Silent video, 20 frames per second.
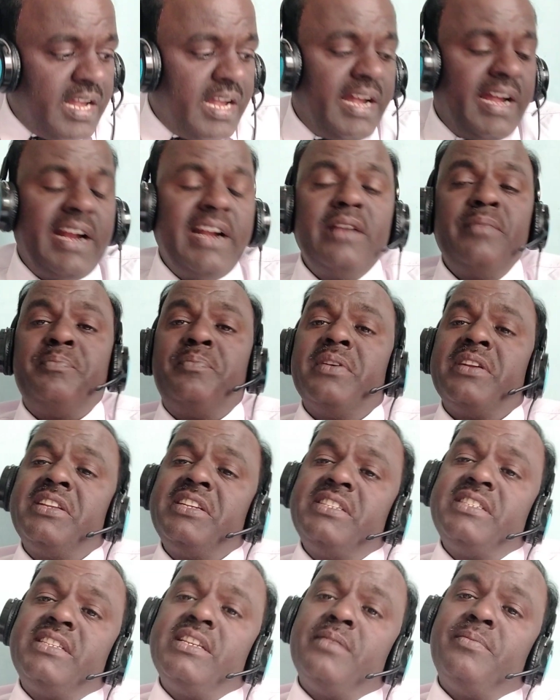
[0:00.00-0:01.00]
and
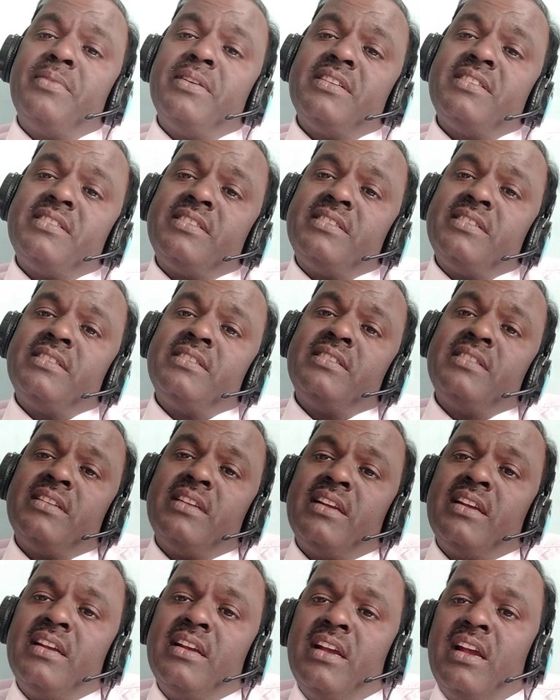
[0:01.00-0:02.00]
reasonables,
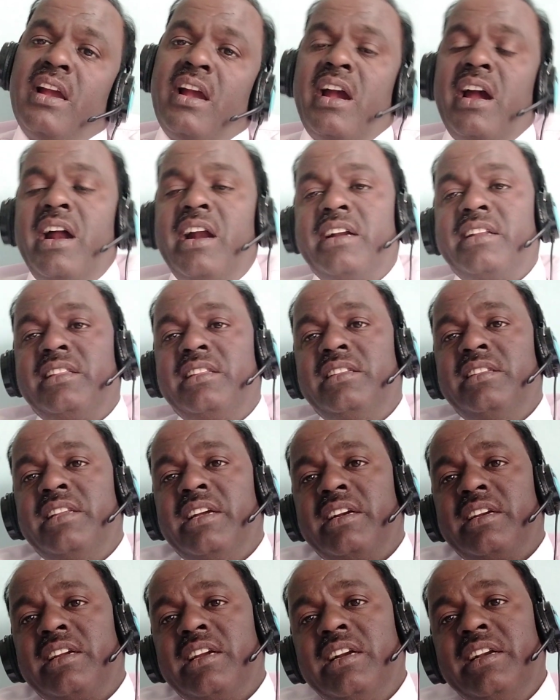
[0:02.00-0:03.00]
and
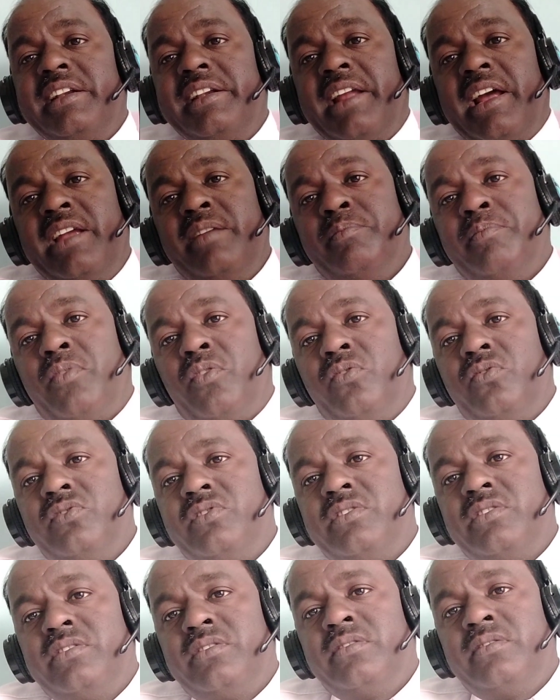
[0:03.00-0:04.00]
then can time bounds.
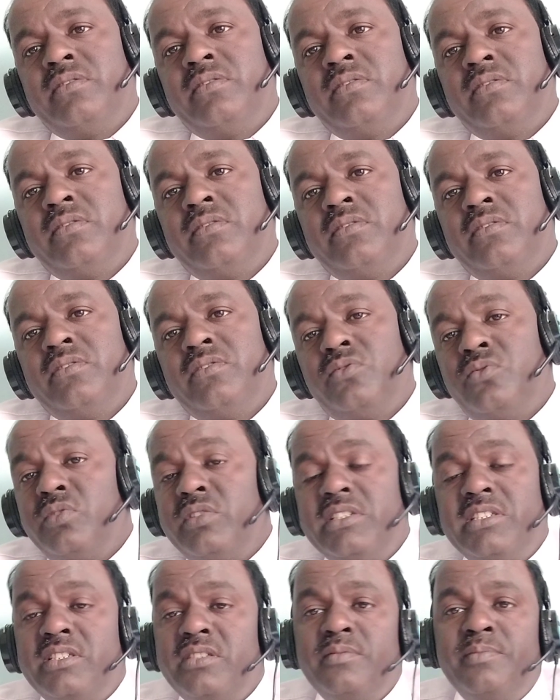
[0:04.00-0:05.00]
So
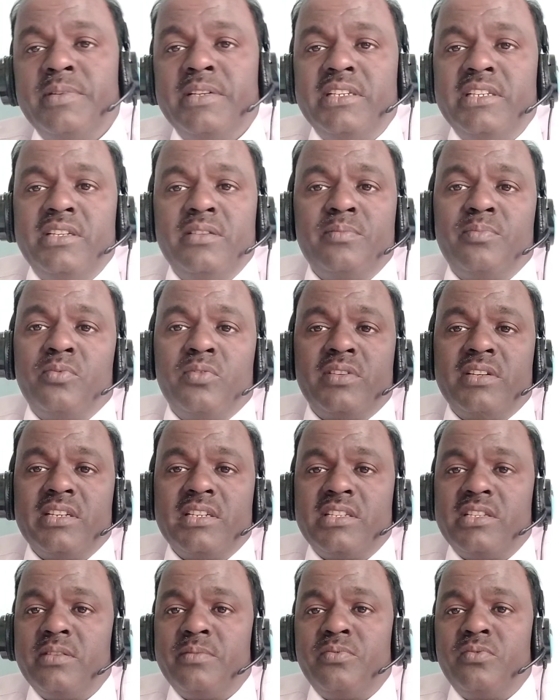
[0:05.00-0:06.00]
this is very
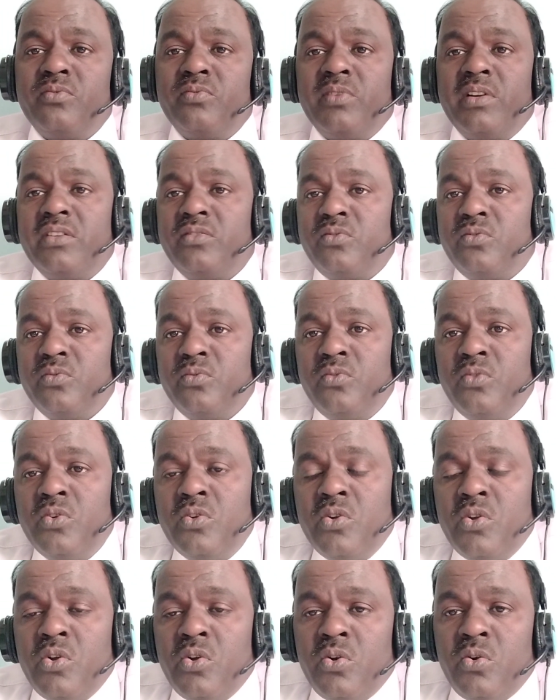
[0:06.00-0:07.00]
important if you want to
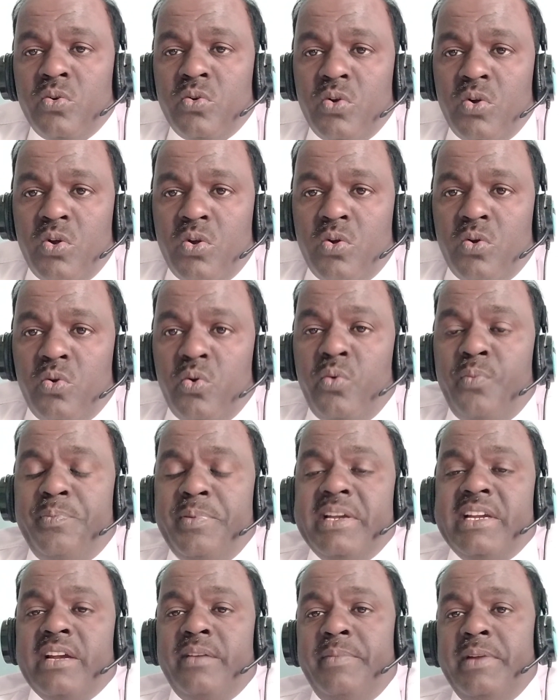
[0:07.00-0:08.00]

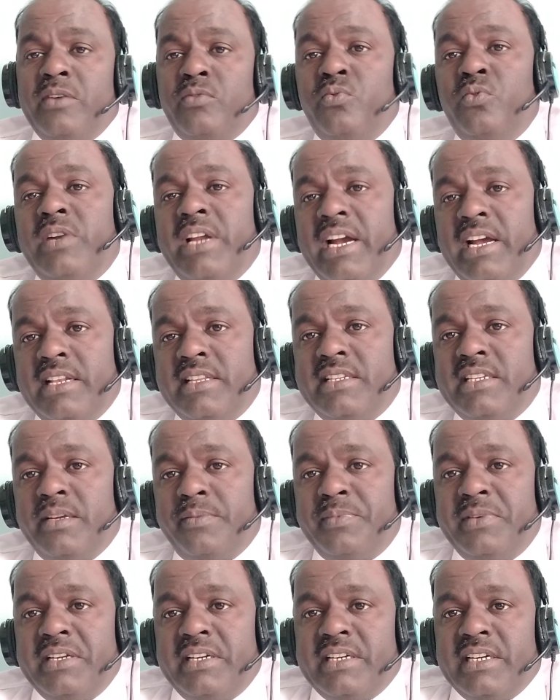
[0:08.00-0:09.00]
become a good health
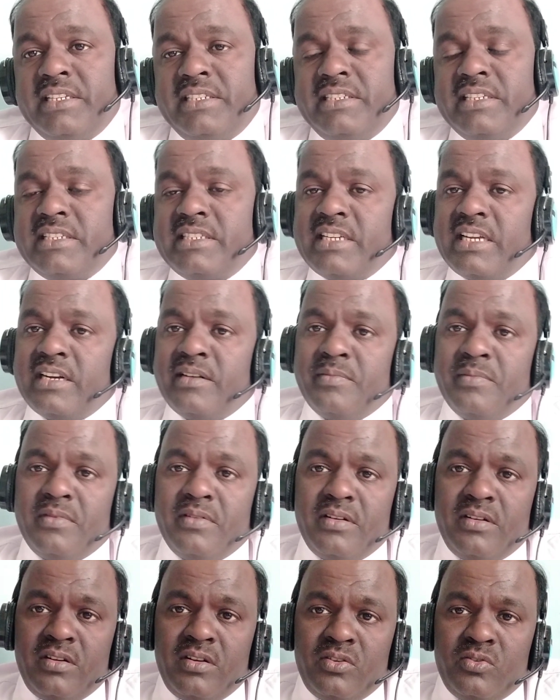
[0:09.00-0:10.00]
safety cultures, and
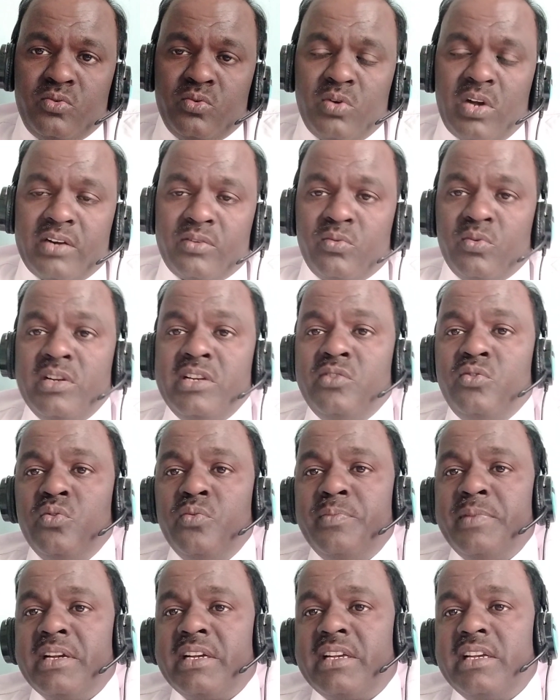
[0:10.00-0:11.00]
you are going to
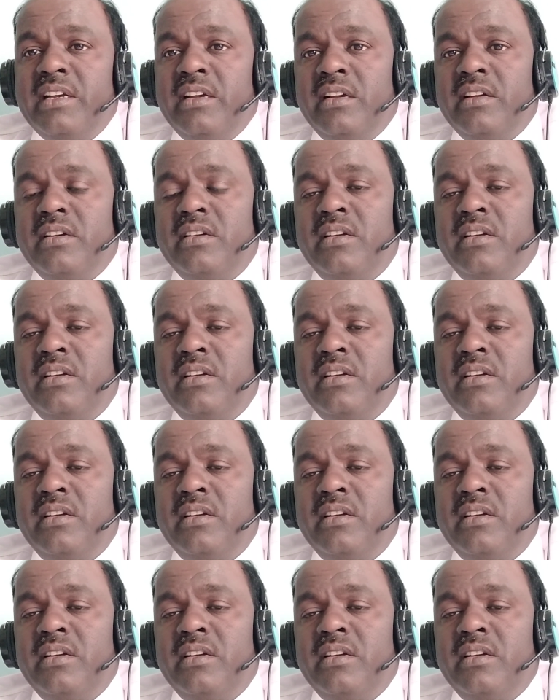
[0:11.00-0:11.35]
make a